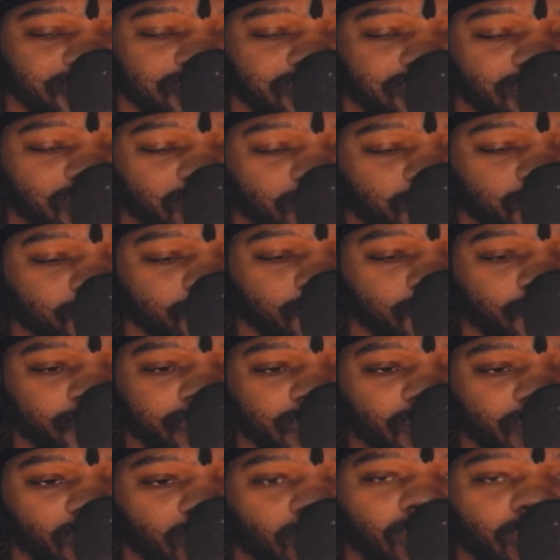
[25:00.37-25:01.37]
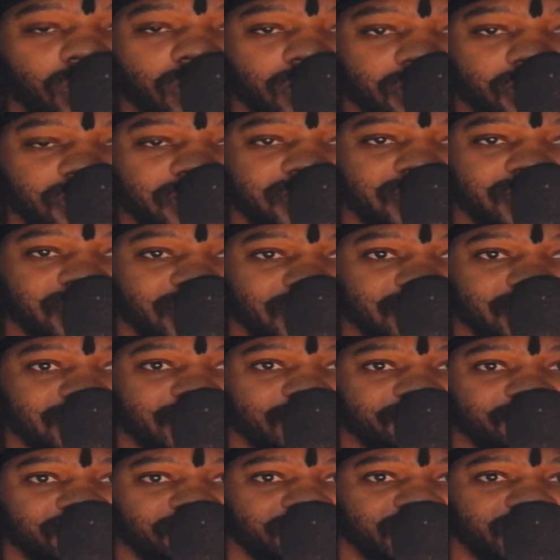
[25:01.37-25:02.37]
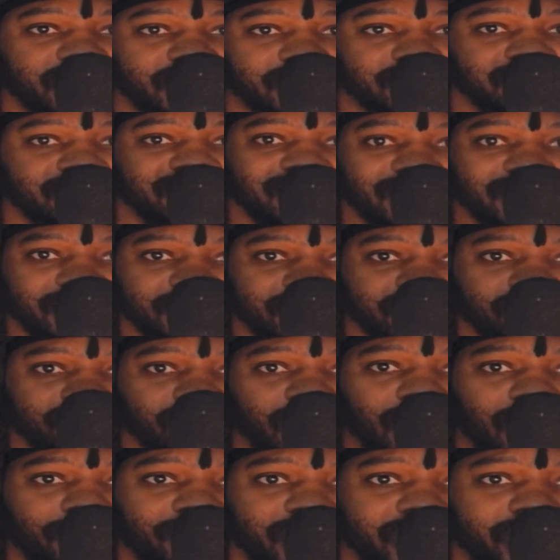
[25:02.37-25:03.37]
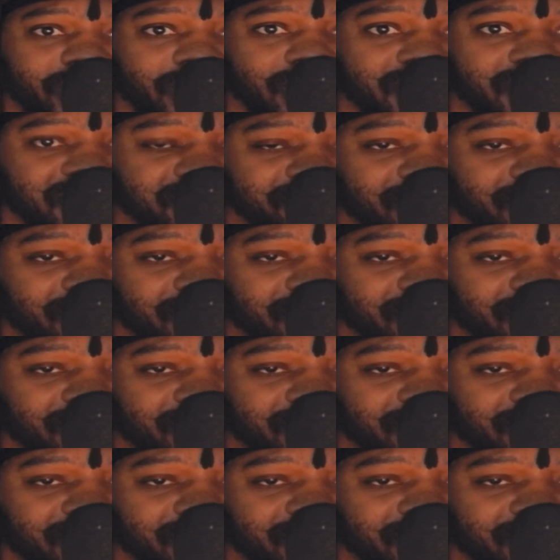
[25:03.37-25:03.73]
So all these things have to be considered while making this